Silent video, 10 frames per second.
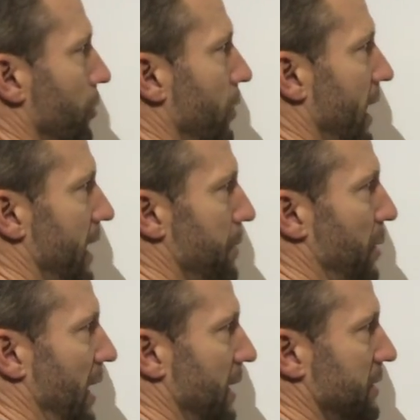we had a
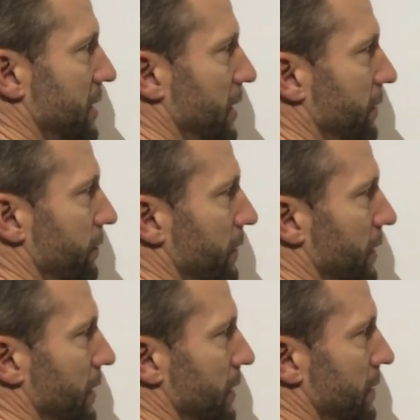positive
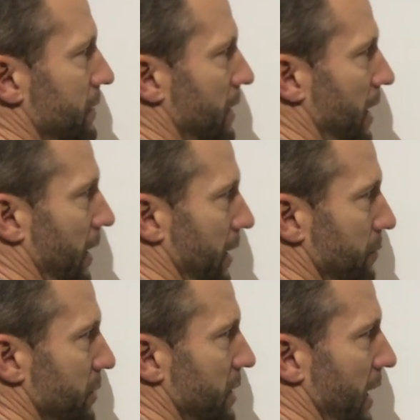
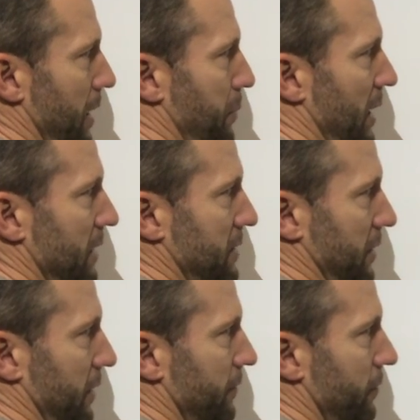times a
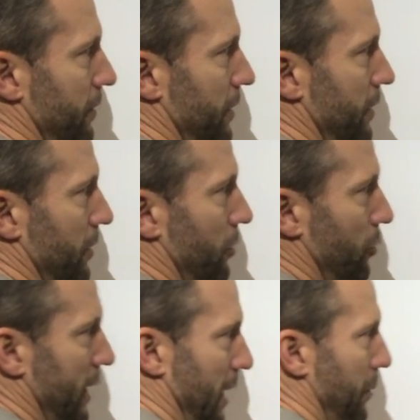positive,
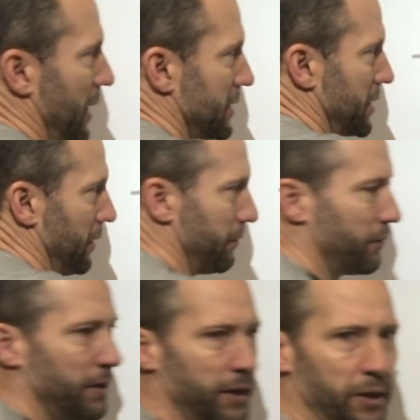we got a positive.
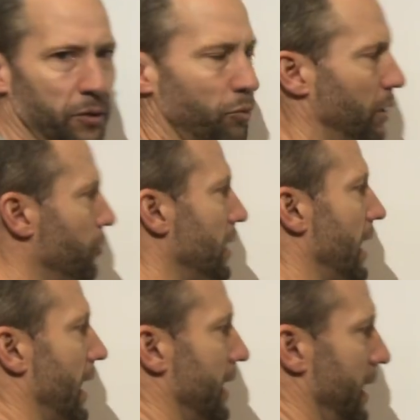When we
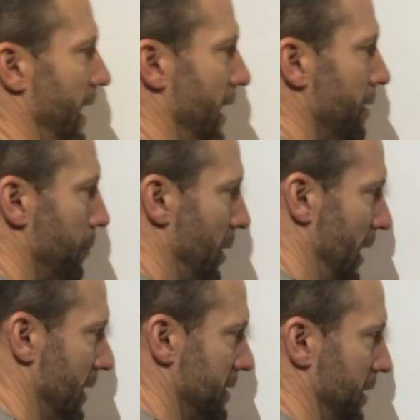had a
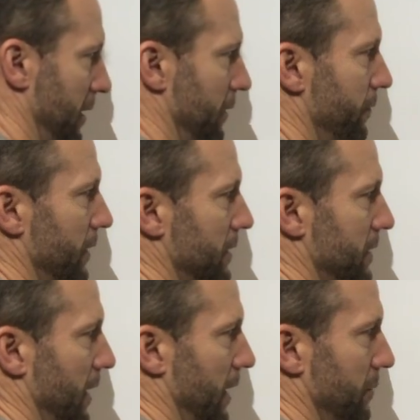positive
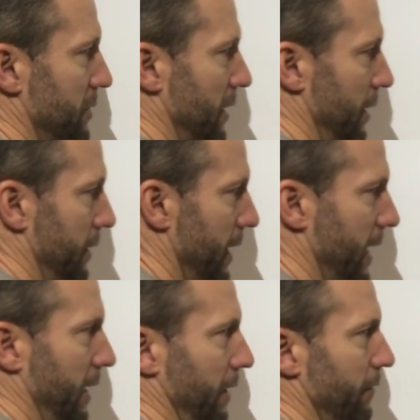times a
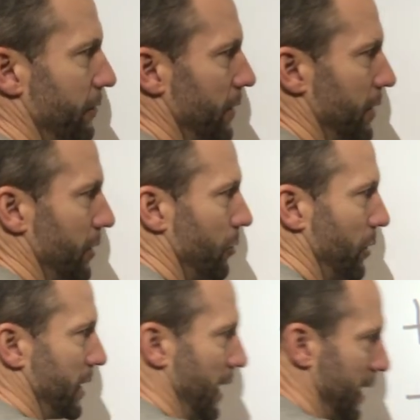negative, we
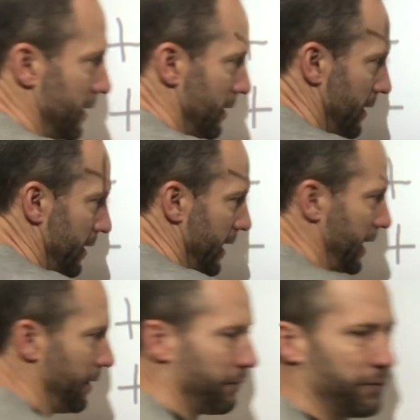got a
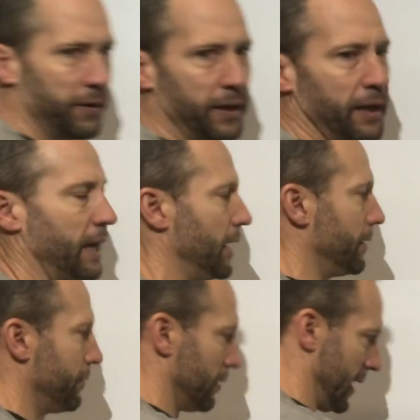negative.
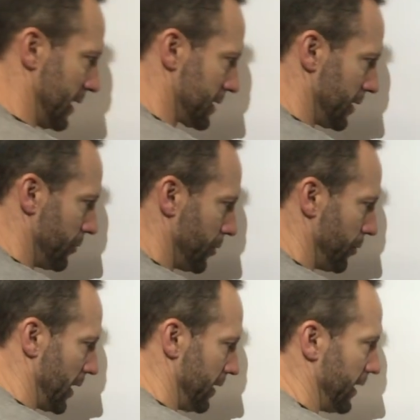And lastly, when
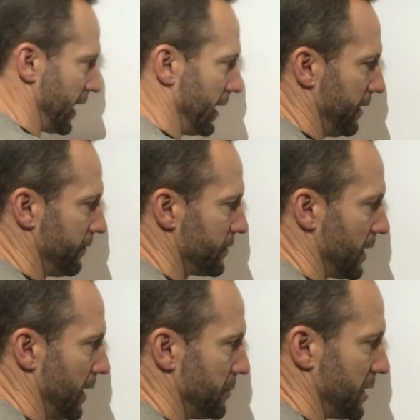we had a negative
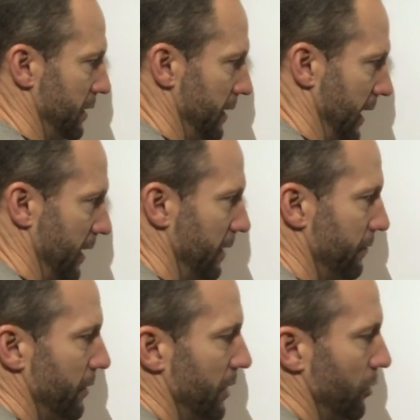times a
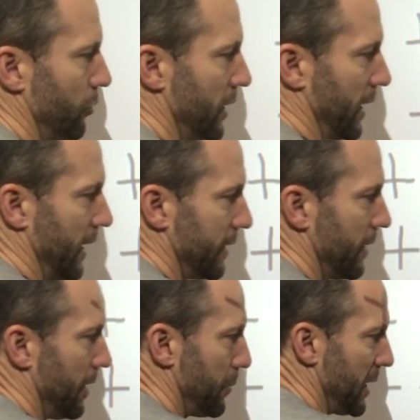negative, we got
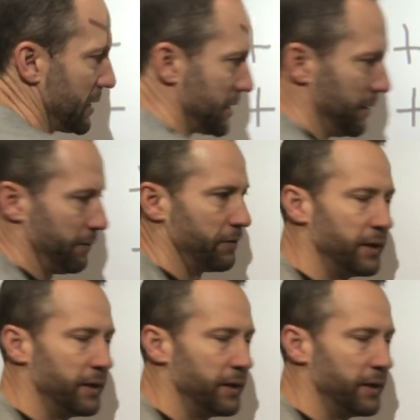a positive.